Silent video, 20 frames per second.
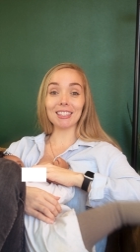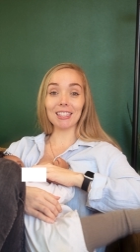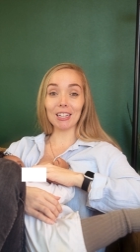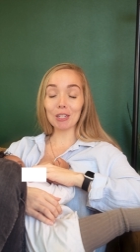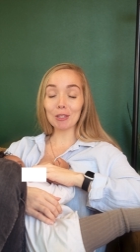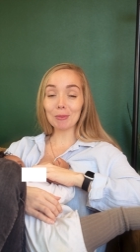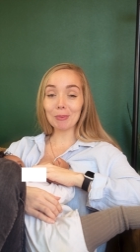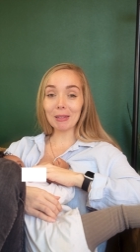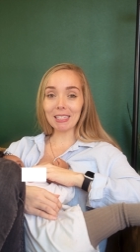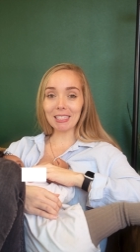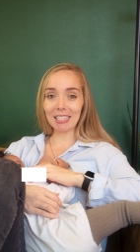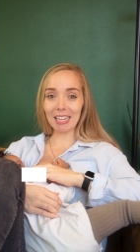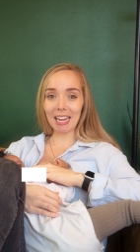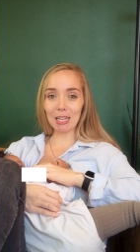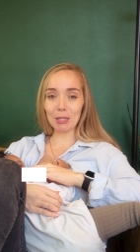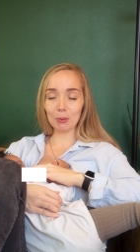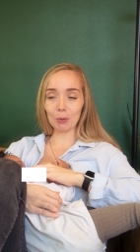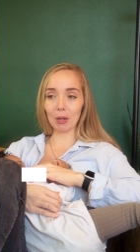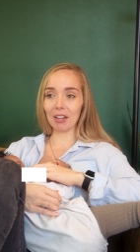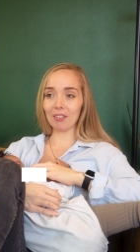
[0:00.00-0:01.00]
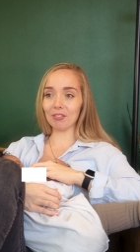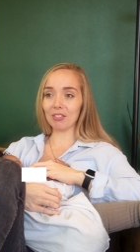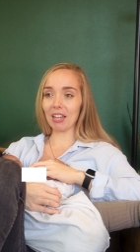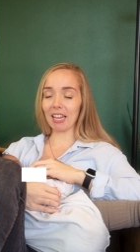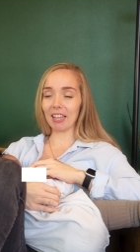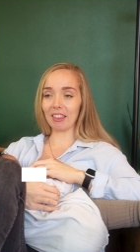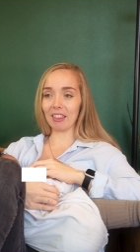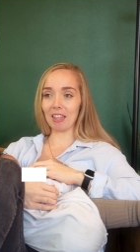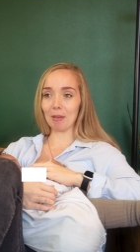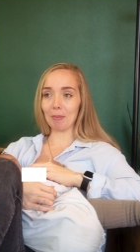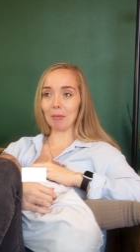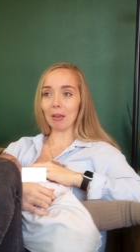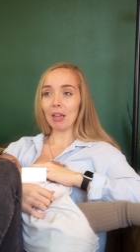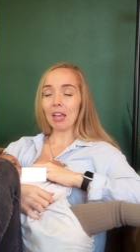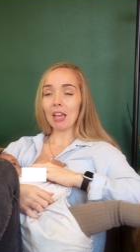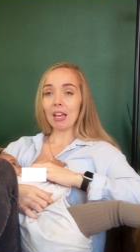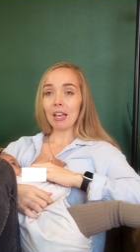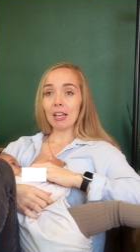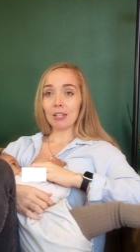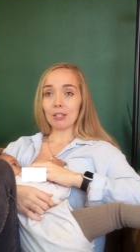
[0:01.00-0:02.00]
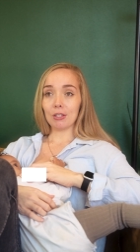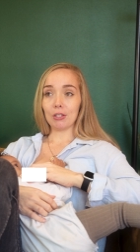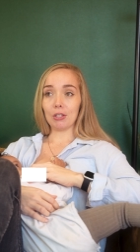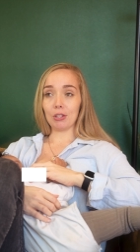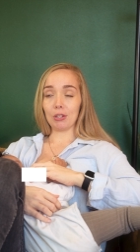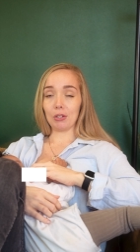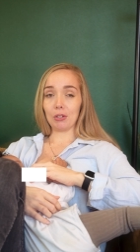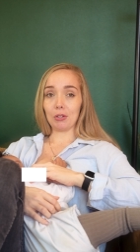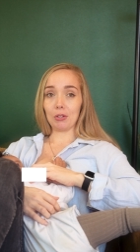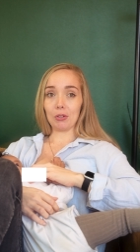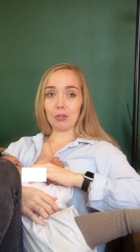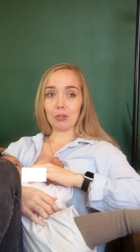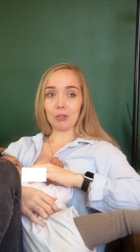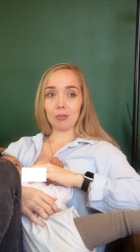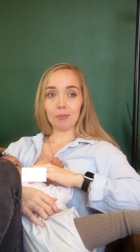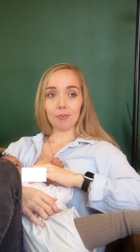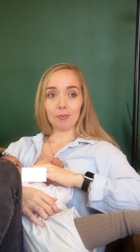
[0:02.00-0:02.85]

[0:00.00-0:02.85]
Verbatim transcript: there's been days where i've taken them to